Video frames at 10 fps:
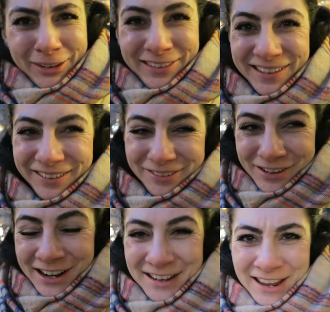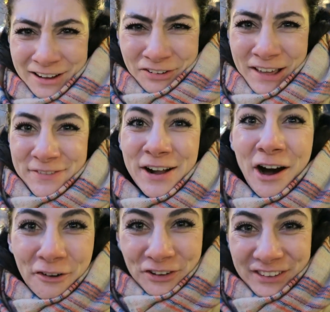was cute right they have like
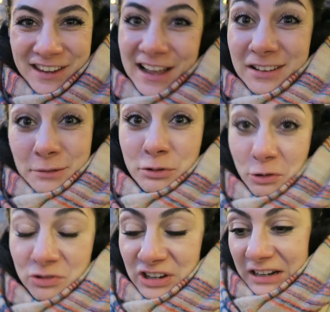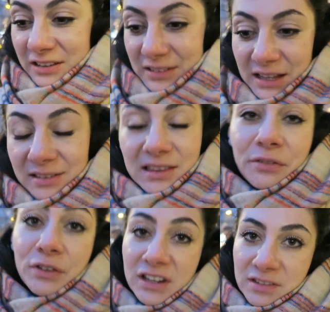office cats I'm so jealous like
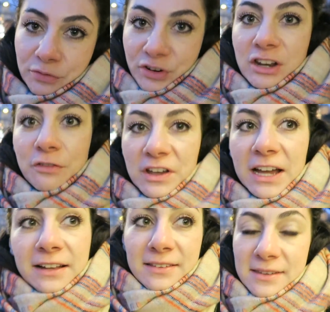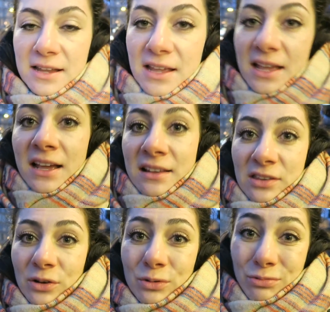Stefan is afraid of cats
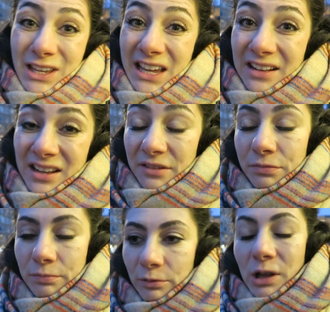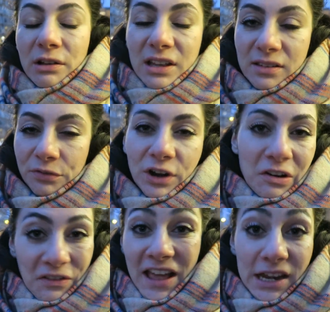so we can't have well he's
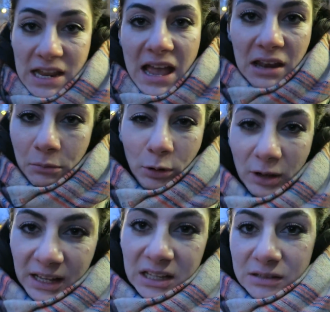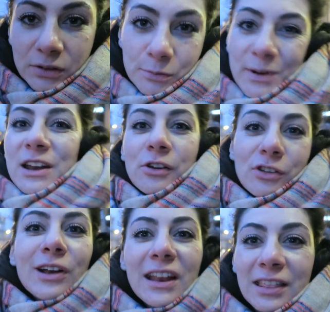afraid of any animal like even
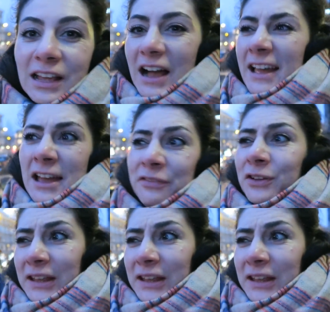spiders or anything I have to